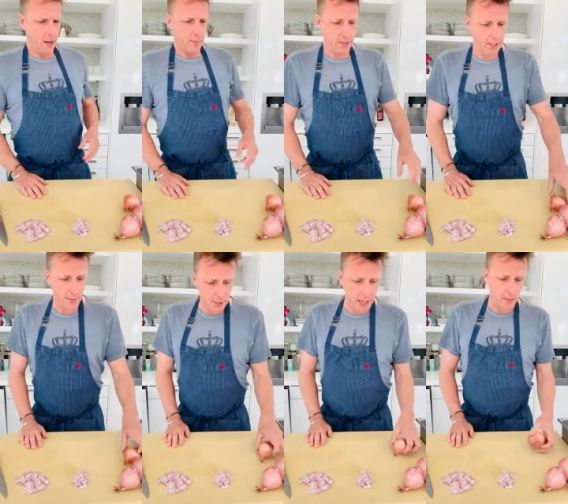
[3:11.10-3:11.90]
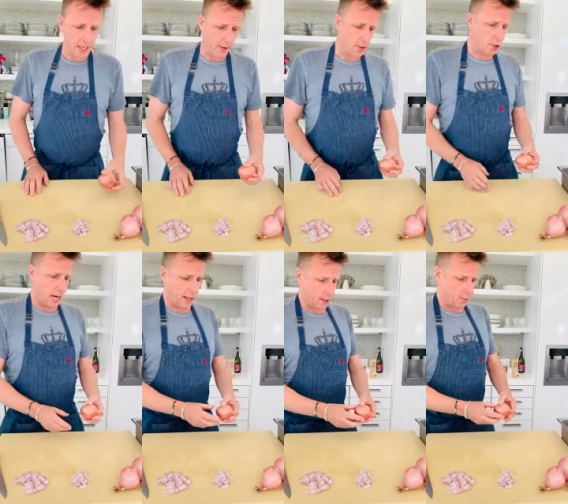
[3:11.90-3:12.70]
But sometimes now the
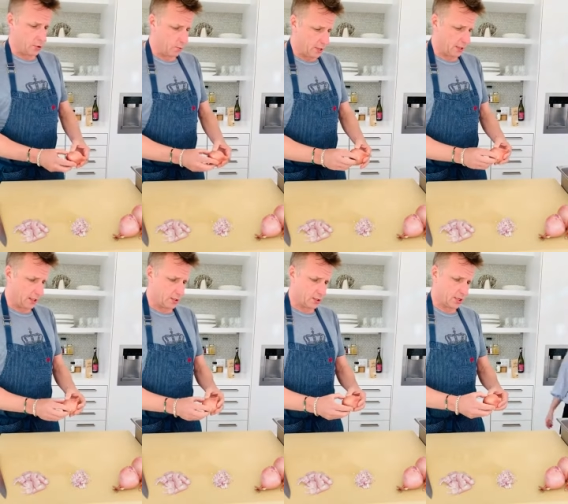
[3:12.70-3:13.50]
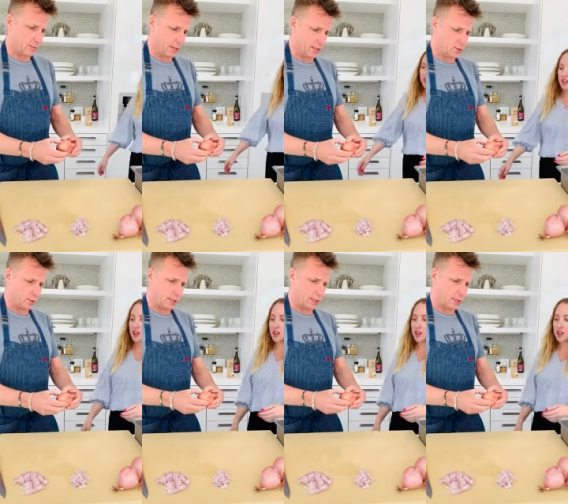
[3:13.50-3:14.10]
shallot, when you peel it, there's going to be, this one